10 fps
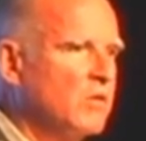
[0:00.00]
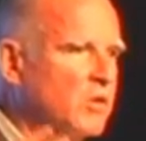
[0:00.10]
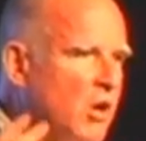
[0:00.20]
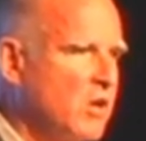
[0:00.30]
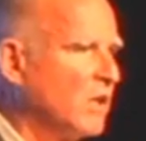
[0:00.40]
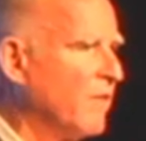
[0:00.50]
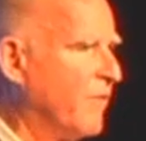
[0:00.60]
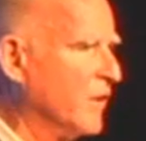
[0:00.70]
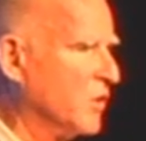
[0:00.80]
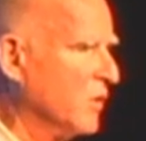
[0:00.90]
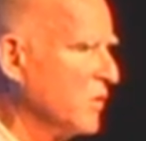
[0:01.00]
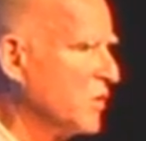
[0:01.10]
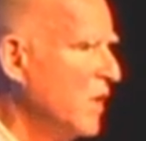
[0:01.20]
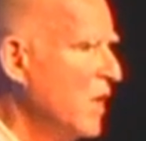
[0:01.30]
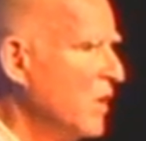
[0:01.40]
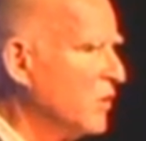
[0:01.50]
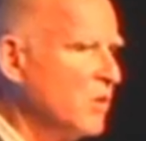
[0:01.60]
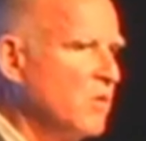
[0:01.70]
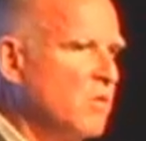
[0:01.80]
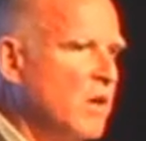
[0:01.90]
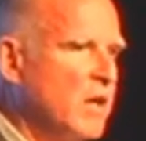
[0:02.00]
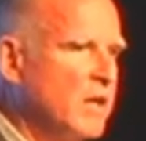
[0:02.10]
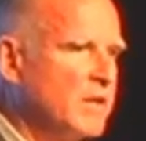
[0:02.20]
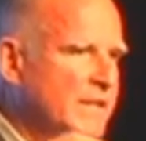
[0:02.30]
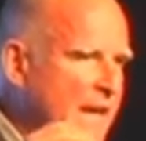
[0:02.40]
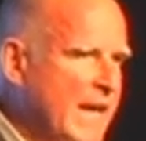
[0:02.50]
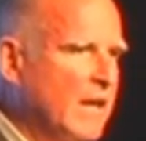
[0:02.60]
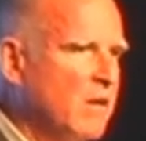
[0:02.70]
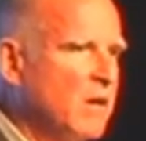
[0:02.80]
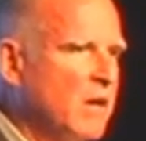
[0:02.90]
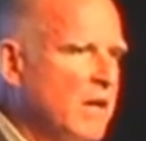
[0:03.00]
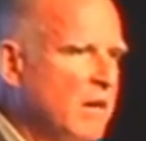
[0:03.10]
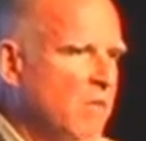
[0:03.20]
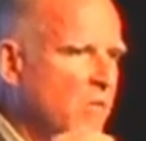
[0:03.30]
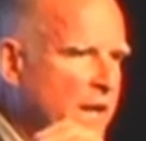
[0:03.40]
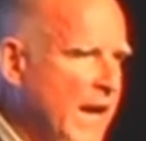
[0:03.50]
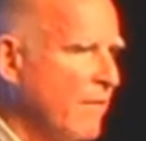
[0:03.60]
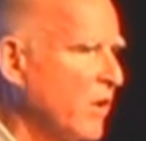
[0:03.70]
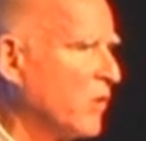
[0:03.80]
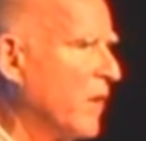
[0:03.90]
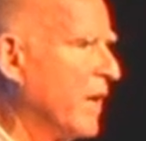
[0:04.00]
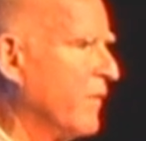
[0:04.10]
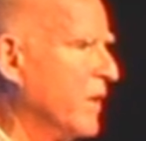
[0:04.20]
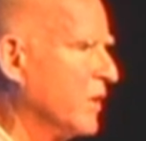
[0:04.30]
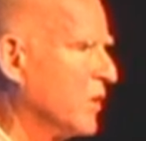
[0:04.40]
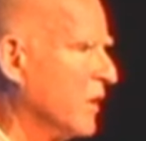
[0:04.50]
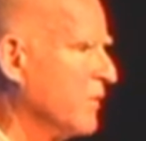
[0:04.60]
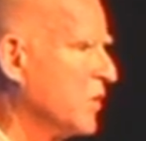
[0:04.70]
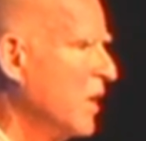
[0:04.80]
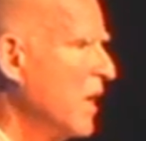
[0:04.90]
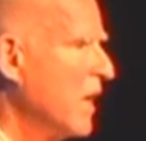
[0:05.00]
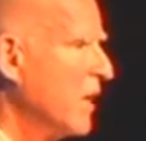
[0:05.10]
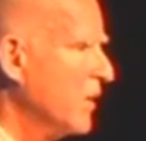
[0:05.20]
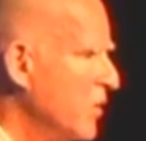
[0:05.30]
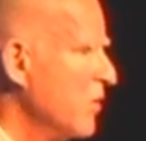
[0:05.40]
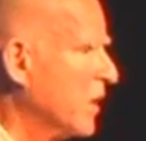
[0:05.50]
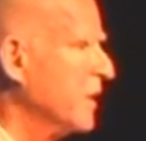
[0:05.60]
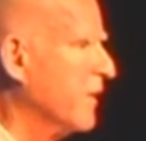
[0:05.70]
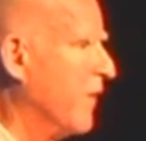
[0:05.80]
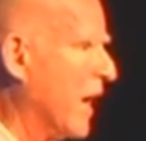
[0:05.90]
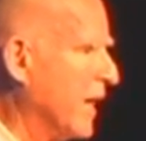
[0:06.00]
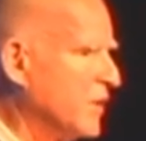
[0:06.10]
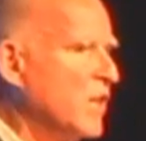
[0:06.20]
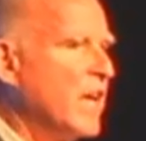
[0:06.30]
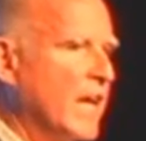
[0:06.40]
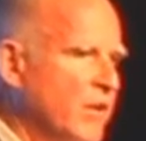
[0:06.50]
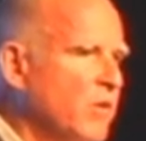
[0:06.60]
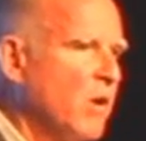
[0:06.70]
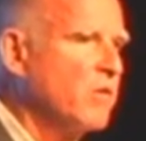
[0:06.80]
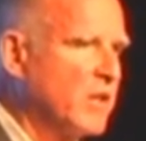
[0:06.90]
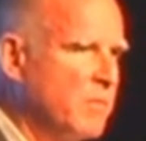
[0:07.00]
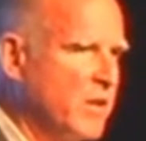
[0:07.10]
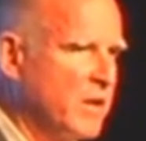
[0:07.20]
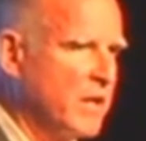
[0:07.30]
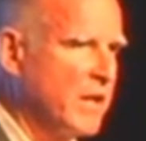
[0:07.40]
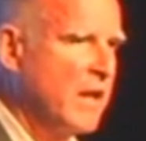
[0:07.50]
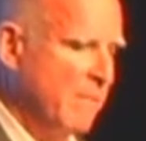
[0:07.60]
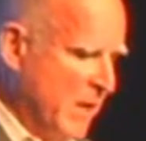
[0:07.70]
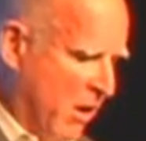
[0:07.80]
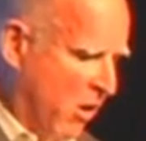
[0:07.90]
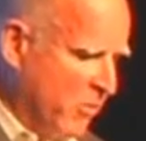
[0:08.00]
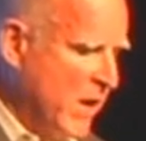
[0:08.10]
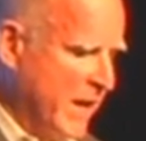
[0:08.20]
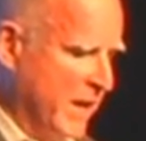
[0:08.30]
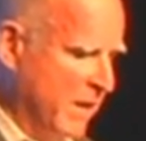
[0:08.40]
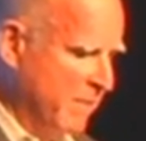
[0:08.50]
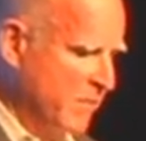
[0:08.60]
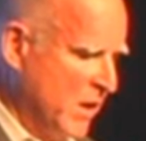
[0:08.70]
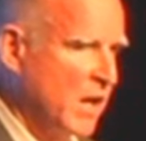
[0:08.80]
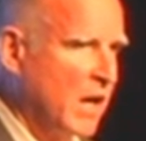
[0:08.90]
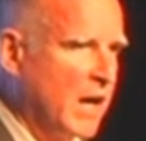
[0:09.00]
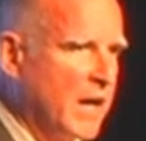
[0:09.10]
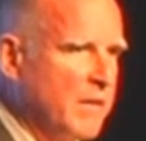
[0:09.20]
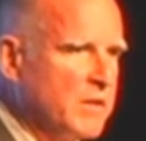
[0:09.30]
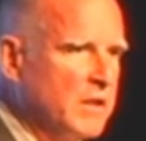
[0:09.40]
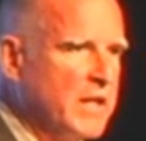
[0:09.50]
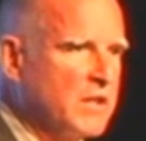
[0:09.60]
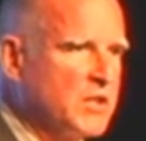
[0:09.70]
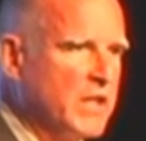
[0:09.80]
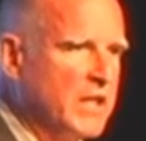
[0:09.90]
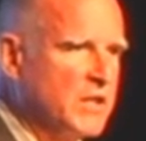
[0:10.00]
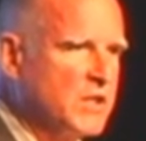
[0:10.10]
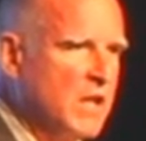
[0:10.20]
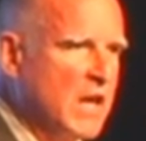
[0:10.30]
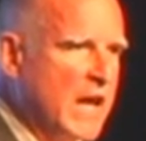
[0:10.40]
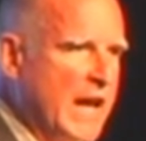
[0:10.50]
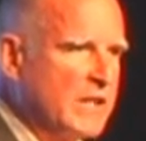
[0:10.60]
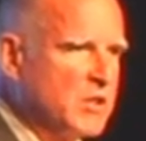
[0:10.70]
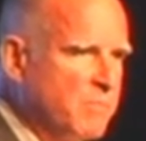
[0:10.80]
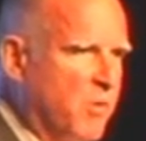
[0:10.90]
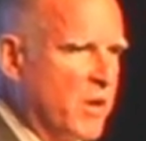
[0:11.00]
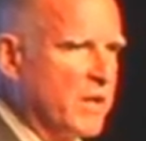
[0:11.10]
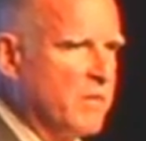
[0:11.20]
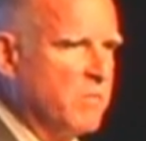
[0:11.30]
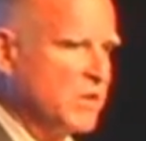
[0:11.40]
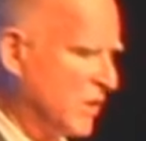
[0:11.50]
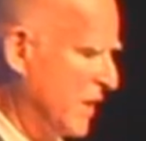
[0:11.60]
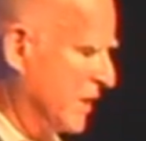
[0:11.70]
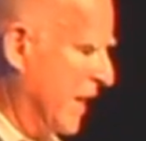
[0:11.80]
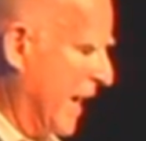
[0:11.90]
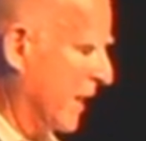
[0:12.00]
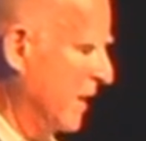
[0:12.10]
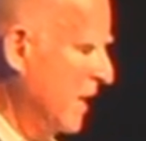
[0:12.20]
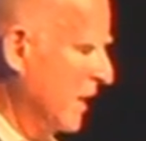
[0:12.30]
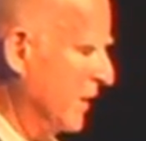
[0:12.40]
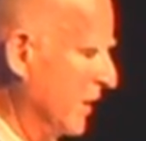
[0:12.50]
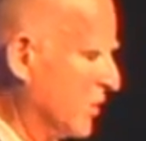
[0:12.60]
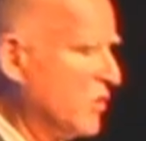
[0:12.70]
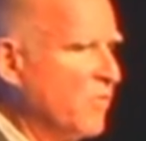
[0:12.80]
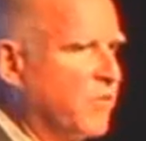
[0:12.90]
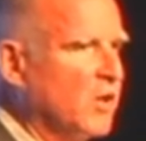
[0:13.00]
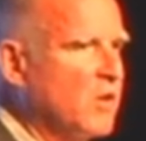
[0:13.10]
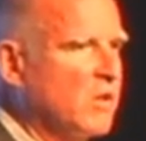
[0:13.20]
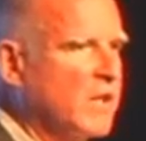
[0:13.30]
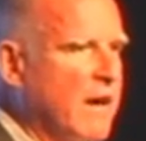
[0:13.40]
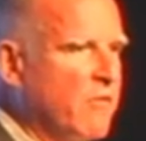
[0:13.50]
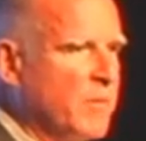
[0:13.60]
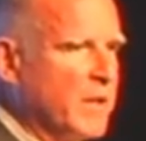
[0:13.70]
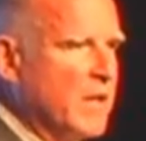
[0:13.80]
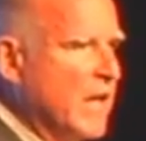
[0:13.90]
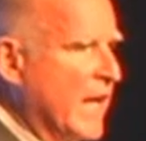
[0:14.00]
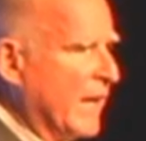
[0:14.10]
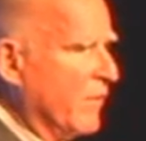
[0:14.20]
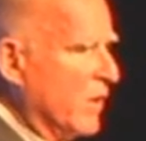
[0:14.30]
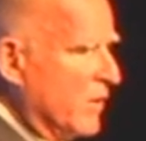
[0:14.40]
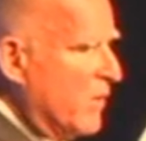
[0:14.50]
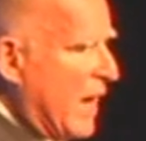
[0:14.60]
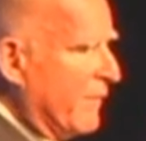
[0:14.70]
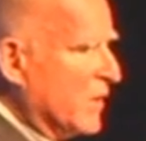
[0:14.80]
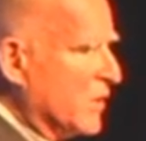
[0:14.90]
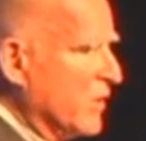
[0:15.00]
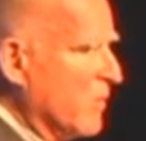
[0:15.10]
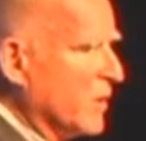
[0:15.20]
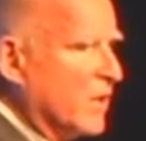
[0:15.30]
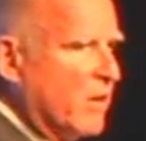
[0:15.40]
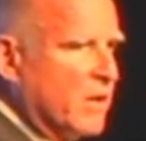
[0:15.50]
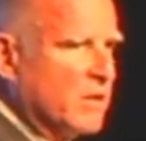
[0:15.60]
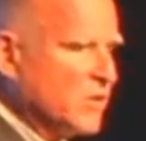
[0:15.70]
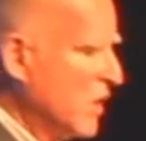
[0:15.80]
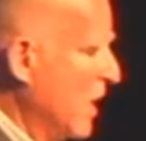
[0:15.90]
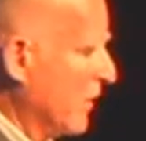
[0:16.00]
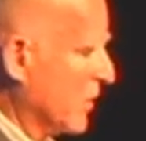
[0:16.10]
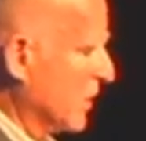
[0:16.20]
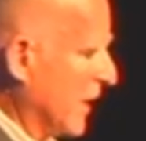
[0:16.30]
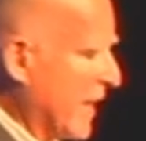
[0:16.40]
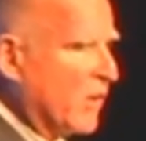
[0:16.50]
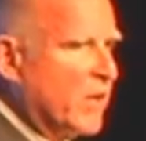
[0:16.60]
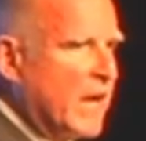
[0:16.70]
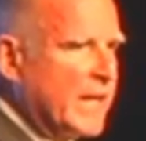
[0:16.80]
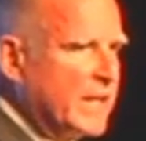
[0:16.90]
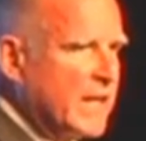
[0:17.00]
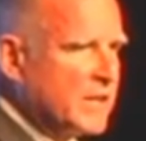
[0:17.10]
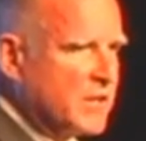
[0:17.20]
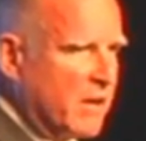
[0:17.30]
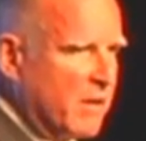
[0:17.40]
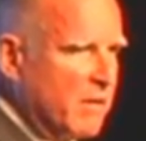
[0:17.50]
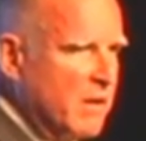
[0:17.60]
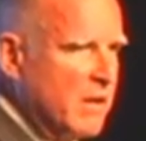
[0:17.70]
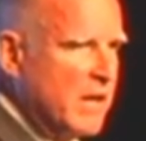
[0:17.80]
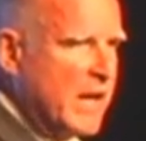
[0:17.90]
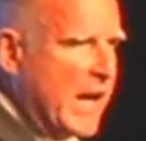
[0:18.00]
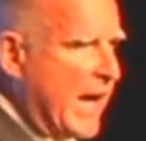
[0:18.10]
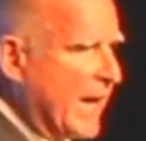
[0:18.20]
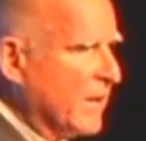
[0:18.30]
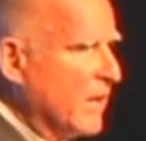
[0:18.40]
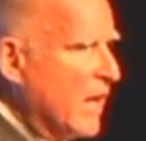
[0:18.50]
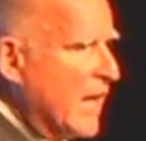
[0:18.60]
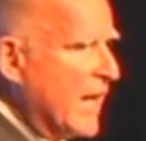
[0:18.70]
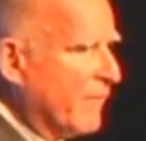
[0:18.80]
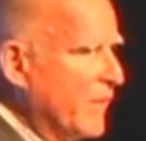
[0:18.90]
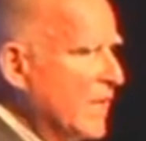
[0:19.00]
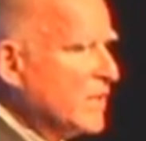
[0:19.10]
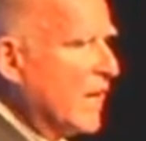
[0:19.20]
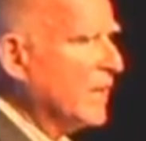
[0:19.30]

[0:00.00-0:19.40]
local officials to take whatever creative initiatives you can devise in your own community. Already, the League of Cities has supported with CSAC the Institute for Local Government. And if you have this in your materials, there's a lot of good ideas here. And if these